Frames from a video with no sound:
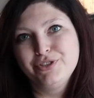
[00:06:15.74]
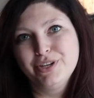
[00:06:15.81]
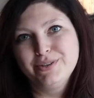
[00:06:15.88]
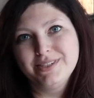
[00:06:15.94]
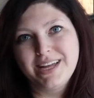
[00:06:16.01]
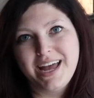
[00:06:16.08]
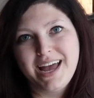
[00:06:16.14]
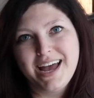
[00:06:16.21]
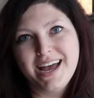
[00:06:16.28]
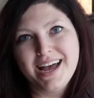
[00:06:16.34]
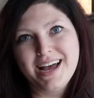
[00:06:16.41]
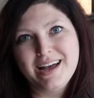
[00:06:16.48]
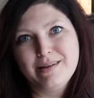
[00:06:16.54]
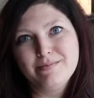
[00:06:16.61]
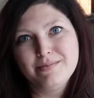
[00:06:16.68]
Those
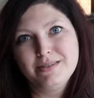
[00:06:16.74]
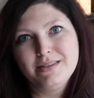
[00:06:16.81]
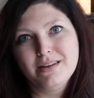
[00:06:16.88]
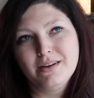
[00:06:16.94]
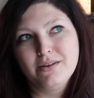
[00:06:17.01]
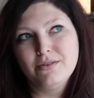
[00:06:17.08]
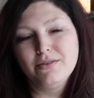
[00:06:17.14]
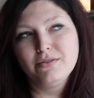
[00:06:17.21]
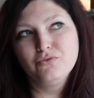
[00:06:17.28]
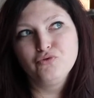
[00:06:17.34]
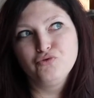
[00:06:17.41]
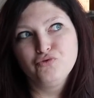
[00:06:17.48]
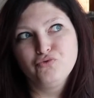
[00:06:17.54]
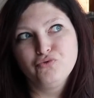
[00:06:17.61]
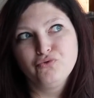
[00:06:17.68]
abs, though.
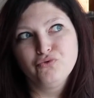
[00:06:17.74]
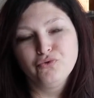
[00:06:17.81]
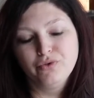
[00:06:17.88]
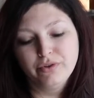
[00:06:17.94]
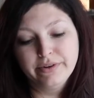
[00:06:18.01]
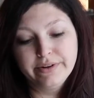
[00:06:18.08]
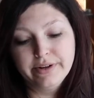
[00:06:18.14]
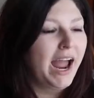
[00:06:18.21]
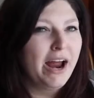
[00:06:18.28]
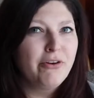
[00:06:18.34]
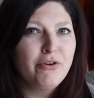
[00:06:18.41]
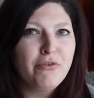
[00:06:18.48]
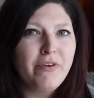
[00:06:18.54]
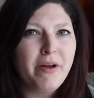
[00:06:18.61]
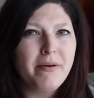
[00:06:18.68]
I don't
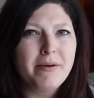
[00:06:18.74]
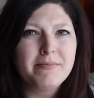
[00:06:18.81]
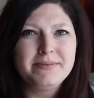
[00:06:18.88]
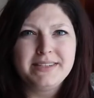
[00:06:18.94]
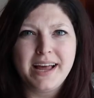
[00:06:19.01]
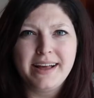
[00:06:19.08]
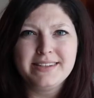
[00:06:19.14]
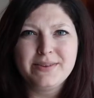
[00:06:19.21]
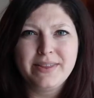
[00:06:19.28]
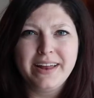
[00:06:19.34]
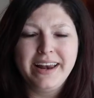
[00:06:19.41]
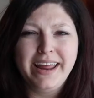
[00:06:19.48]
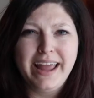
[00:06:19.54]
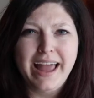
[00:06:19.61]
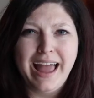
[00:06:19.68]
know if I'm obsessed with
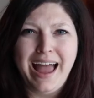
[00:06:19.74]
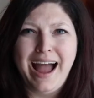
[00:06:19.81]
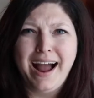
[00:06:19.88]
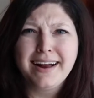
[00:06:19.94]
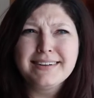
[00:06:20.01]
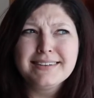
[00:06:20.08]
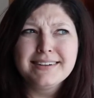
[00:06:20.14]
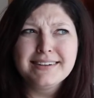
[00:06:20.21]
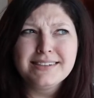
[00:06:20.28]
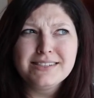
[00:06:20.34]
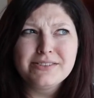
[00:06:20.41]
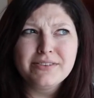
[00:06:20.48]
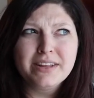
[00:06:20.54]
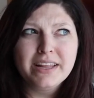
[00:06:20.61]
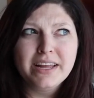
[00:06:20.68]
any
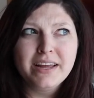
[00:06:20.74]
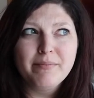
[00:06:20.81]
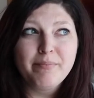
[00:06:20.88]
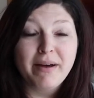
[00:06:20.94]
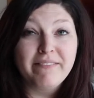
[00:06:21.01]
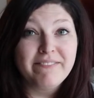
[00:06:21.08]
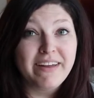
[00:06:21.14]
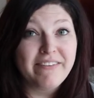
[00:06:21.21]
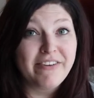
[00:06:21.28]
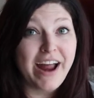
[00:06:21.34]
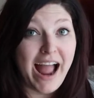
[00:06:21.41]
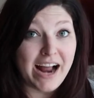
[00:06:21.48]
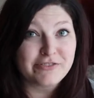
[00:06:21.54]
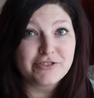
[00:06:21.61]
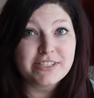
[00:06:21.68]
actors, really, but favorite
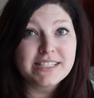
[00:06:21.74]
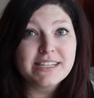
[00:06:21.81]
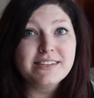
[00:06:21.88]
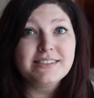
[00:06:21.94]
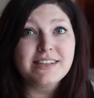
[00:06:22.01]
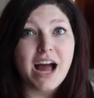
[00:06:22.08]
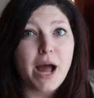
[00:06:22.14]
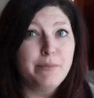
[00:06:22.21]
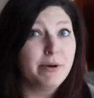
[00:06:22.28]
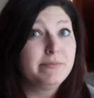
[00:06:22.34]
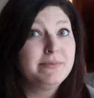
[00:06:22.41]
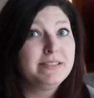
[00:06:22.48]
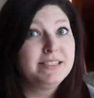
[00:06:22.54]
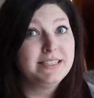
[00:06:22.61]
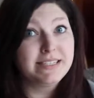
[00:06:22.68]
actresses, I'm
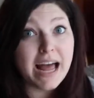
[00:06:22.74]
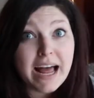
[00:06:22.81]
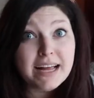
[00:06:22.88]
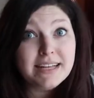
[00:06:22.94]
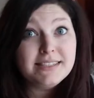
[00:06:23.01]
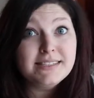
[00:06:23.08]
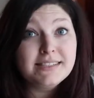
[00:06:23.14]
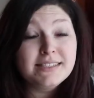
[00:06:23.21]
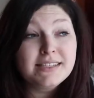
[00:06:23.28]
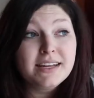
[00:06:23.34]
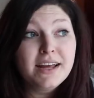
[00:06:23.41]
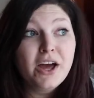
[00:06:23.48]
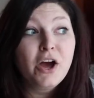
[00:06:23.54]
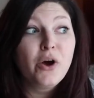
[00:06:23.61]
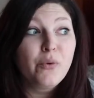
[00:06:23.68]
obsessed
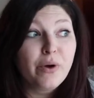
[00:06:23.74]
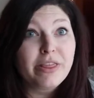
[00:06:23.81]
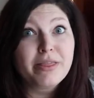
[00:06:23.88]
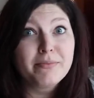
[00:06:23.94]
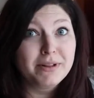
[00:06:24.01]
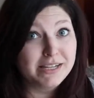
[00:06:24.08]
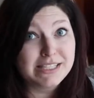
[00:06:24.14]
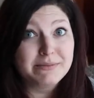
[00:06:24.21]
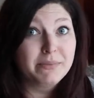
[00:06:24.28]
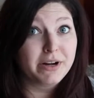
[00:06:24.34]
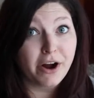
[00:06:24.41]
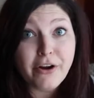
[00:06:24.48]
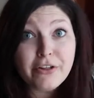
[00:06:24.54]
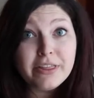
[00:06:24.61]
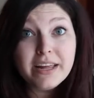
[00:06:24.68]
with Melissa
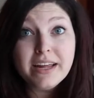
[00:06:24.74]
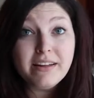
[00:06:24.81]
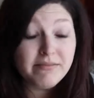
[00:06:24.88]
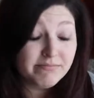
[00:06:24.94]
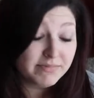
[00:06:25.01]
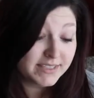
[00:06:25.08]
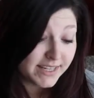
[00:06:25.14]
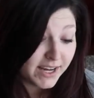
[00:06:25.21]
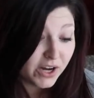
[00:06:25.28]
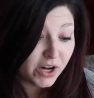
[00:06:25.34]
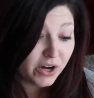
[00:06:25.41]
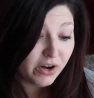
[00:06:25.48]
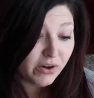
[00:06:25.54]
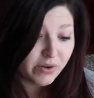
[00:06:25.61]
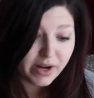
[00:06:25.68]
McCarthy.
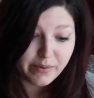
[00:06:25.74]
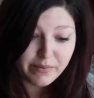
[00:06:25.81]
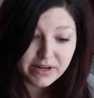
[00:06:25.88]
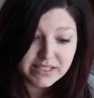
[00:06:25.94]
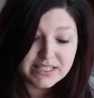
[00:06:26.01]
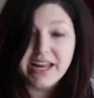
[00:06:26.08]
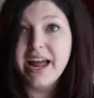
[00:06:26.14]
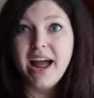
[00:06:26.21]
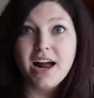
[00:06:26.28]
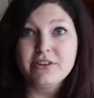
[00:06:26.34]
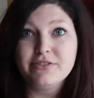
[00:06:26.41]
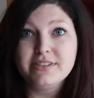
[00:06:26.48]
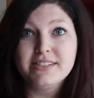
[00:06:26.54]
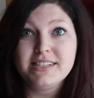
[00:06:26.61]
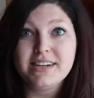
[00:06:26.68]
So, can we say
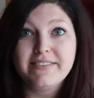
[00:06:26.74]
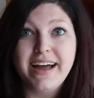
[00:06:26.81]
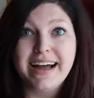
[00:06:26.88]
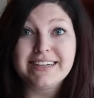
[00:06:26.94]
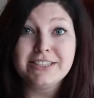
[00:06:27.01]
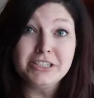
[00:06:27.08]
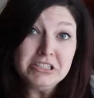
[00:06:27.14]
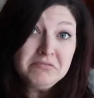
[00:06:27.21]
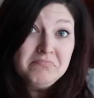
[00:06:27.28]
actress instead of actor?